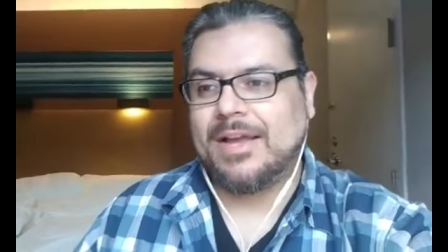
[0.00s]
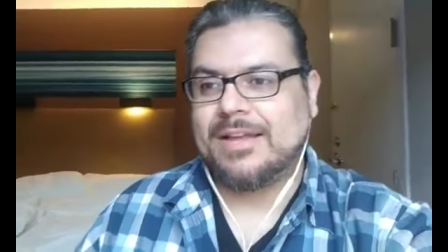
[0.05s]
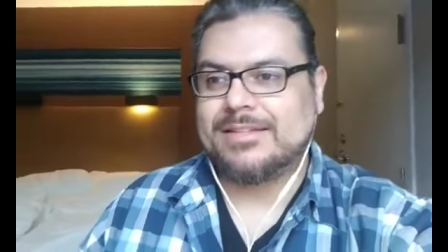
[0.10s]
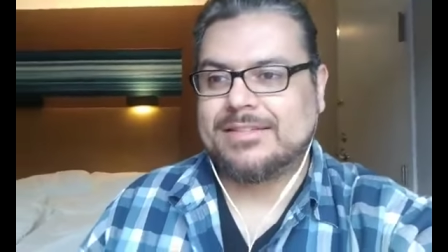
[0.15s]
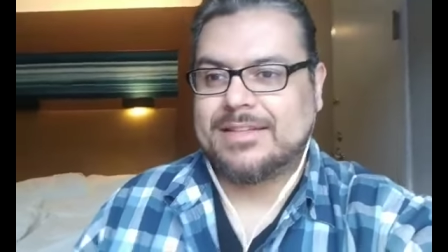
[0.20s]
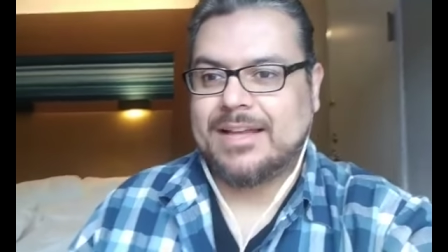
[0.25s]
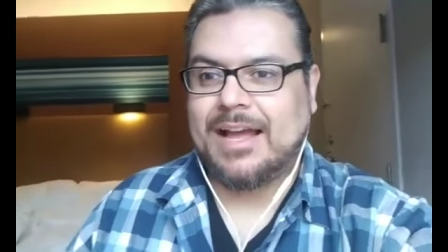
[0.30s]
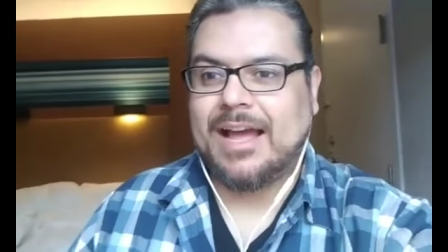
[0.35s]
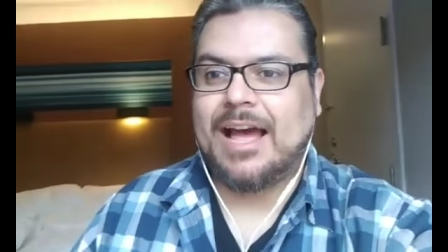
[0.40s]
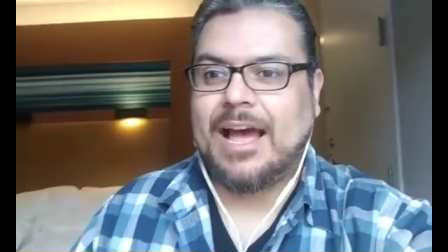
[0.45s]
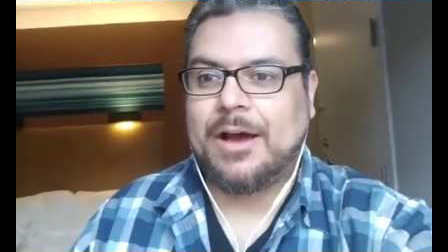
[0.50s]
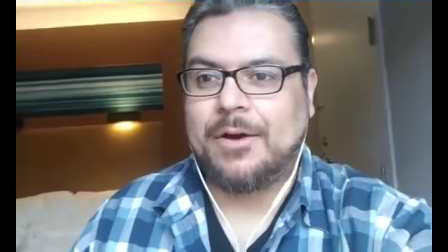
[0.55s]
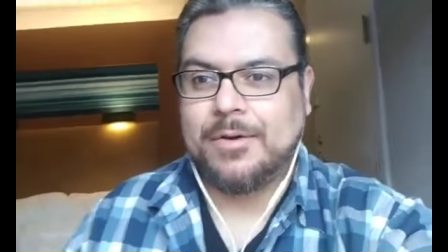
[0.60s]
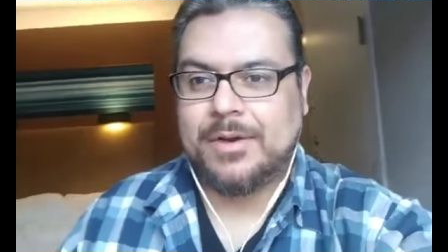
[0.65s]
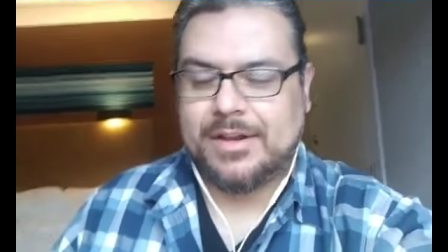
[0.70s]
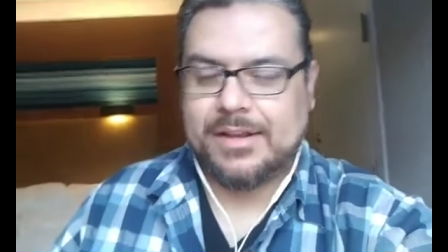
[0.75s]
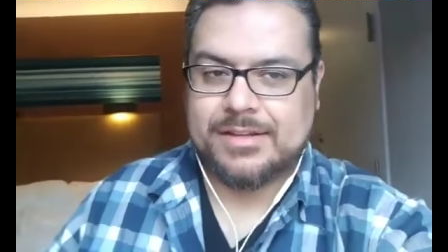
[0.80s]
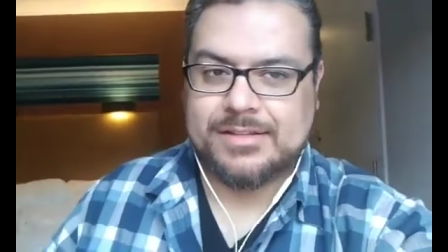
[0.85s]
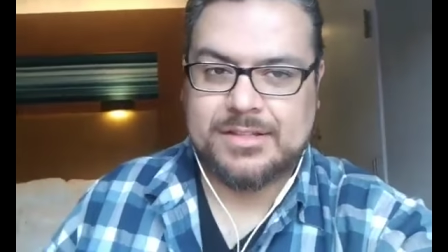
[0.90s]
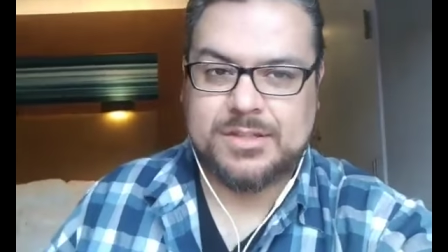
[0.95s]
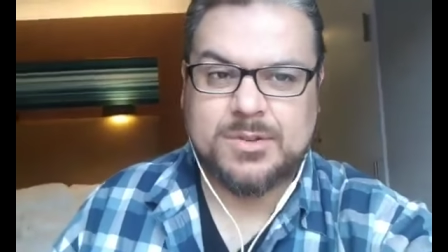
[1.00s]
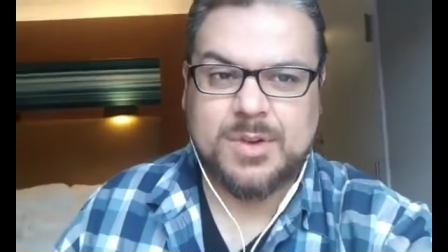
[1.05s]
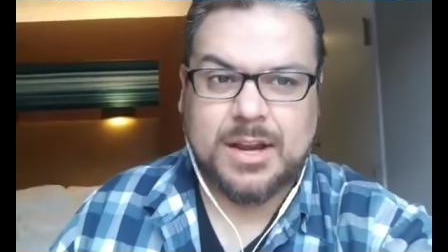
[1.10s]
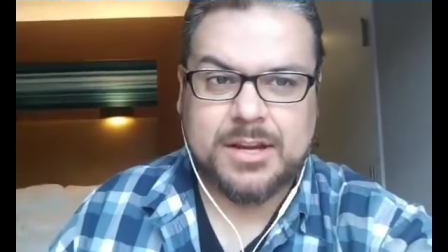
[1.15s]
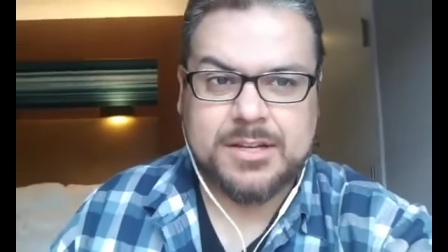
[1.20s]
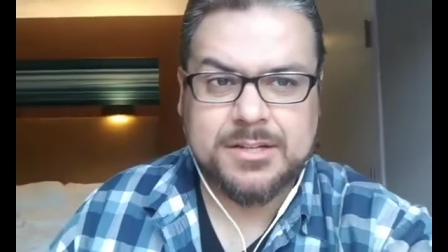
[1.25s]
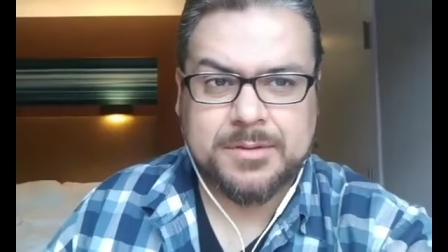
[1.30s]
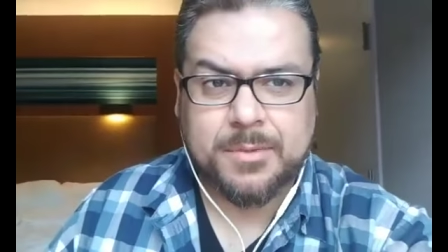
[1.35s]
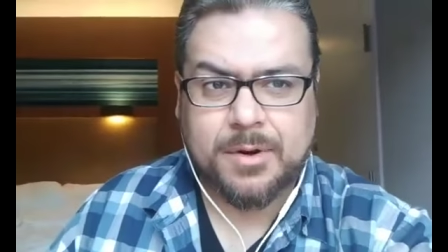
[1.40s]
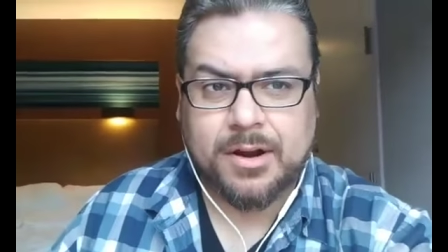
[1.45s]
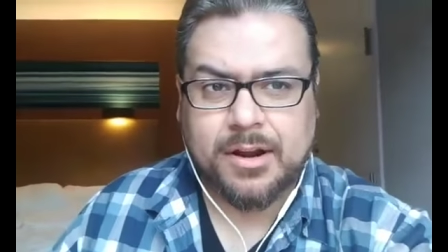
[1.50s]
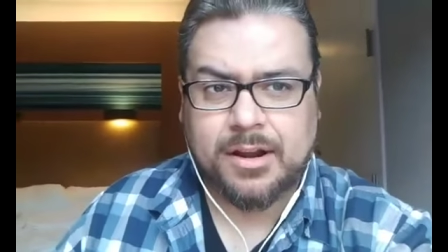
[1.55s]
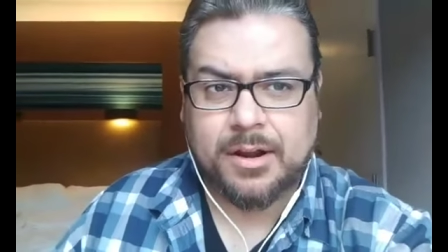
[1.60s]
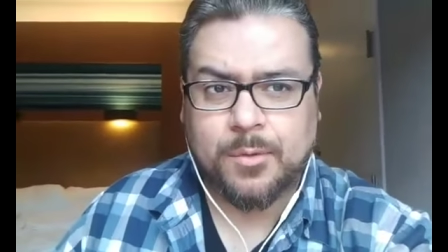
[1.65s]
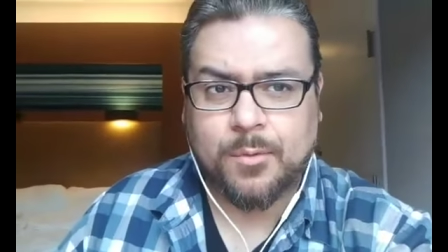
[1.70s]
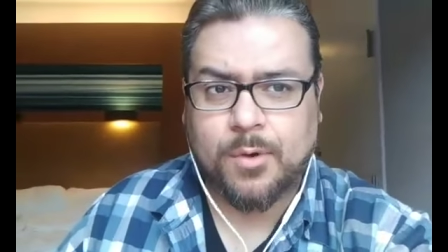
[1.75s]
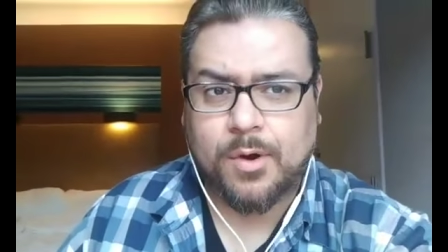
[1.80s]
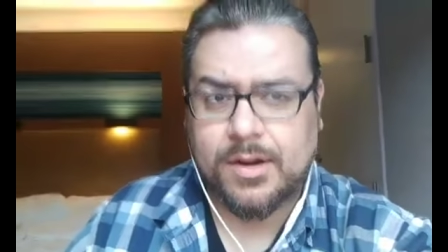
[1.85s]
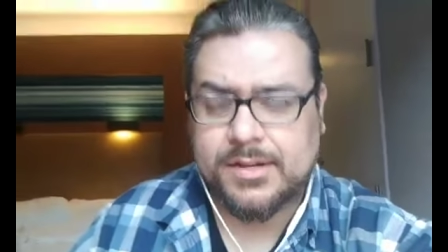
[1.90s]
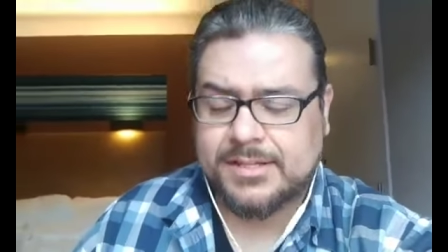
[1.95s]
as to how it is attraction
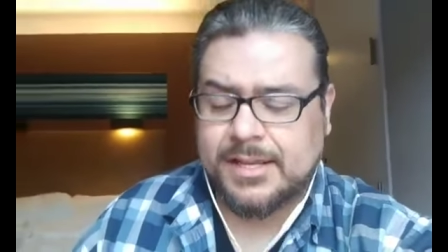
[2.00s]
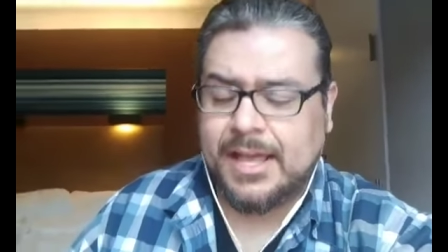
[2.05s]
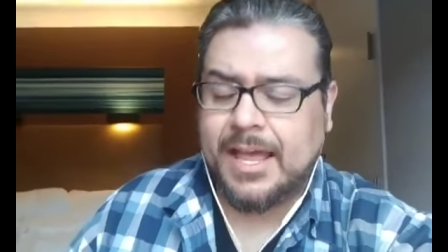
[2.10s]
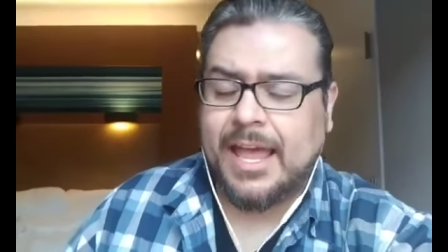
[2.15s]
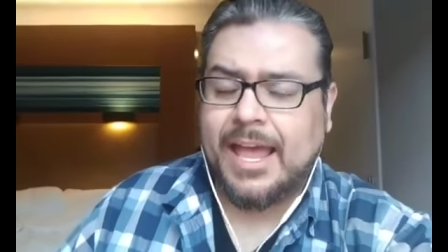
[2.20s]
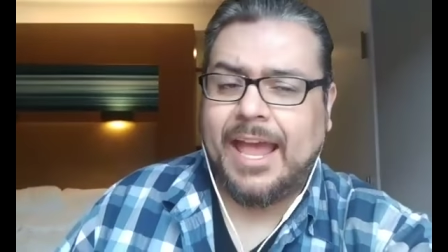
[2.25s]
marketing works.